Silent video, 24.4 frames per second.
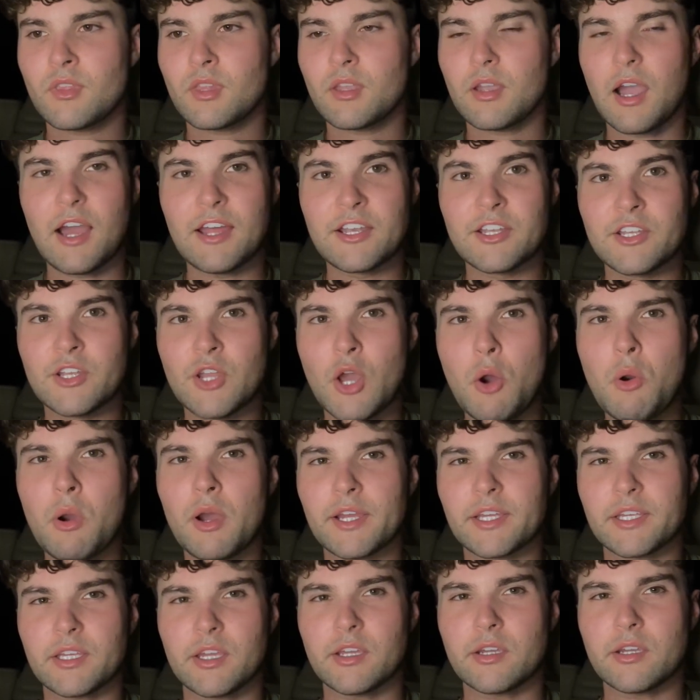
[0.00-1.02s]
I know I
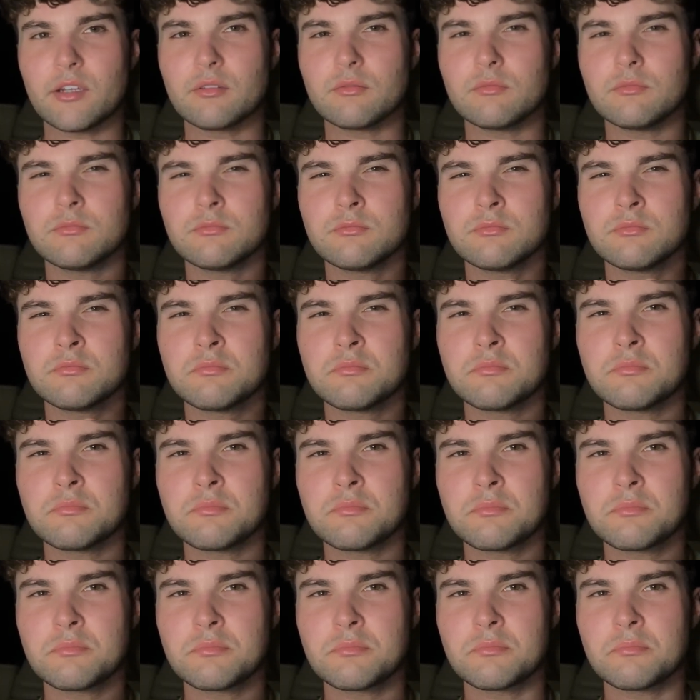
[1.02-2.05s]
can,
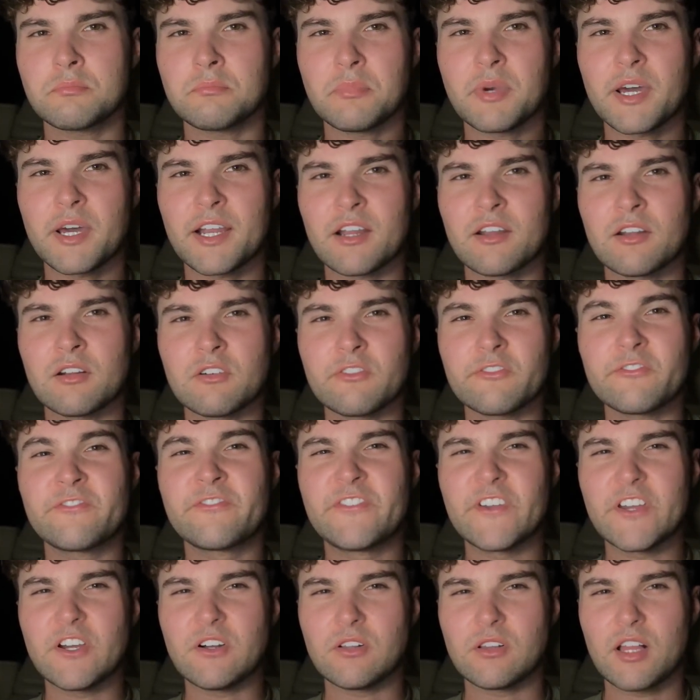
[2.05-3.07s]
but I don't
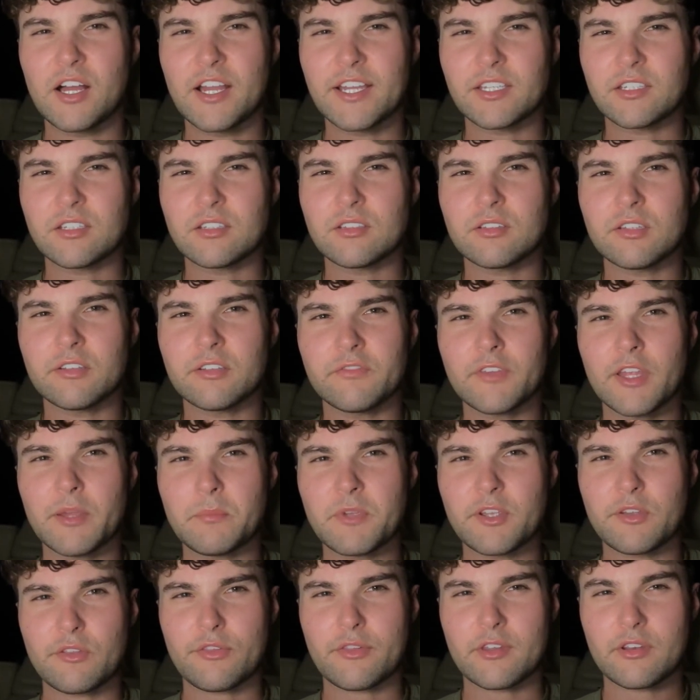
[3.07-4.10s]
feel like it, if that
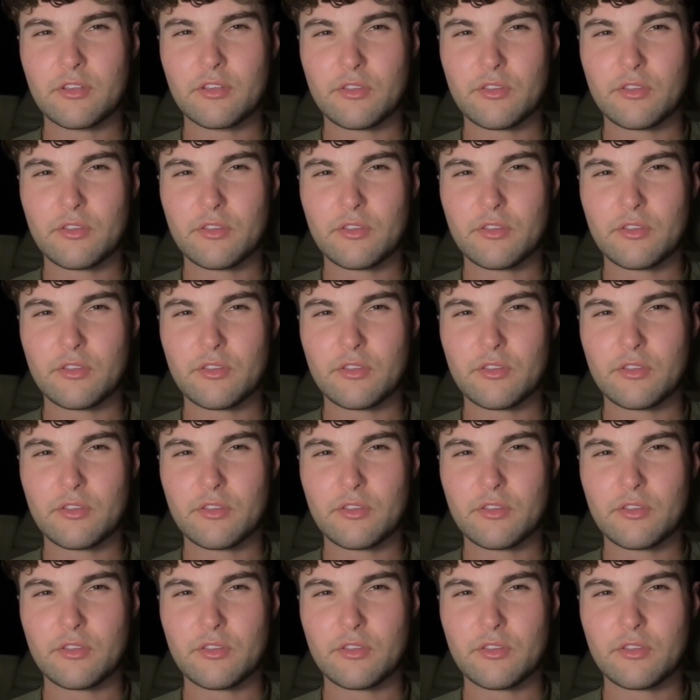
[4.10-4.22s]
makes any